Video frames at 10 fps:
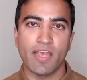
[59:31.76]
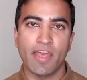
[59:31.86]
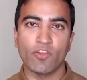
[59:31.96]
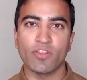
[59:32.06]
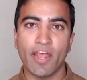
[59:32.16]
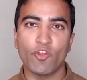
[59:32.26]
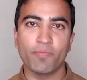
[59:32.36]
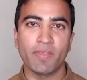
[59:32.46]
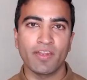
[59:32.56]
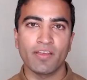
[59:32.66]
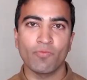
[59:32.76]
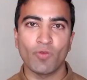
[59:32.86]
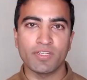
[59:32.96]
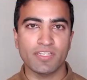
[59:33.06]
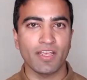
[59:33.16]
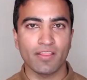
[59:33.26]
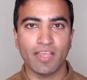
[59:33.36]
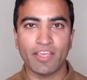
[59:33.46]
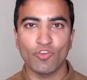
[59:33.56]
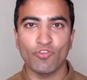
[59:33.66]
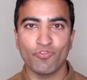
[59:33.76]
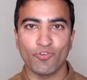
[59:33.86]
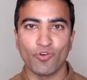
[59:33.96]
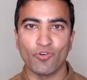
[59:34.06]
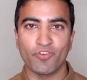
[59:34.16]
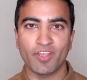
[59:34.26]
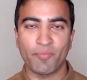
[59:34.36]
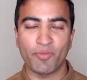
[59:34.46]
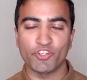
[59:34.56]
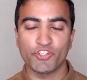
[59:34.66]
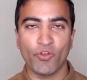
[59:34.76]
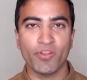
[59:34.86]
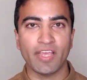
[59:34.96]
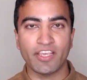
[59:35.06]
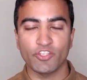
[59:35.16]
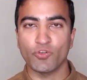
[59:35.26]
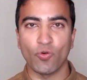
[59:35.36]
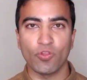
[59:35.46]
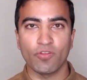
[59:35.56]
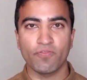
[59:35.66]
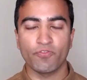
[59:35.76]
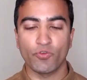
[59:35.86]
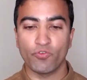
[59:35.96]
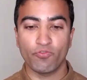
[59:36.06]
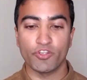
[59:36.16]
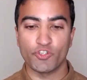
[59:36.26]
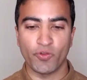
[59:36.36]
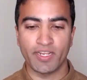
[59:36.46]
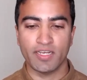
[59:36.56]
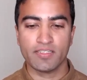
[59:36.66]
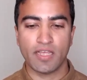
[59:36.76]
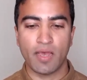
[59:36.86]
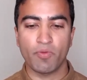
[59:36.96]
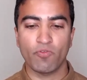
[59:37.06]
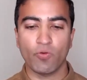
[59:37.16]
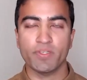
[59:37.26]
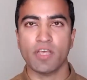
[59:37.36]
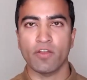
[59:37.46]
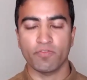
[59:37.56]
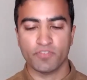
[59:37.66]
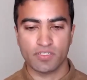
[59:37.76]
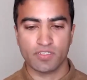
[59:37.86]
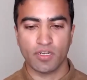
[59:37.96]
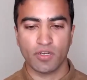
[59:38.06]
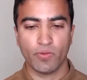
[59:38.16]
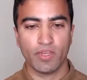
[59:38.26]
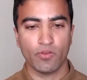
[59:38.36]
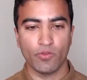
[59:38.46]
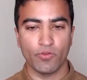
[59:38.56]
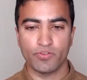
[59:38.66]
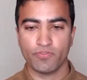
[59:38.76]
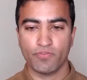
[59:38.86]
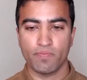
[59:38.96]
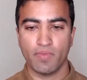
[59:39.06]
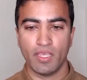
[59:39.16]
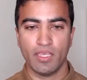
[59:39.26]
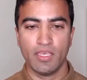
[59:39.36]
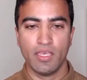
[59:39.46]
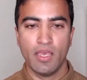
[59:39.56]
And on that note, Mina, once again, thank you for coming on the show, and thank you to all of you for joining us. Before we sign off, just a quick note from me.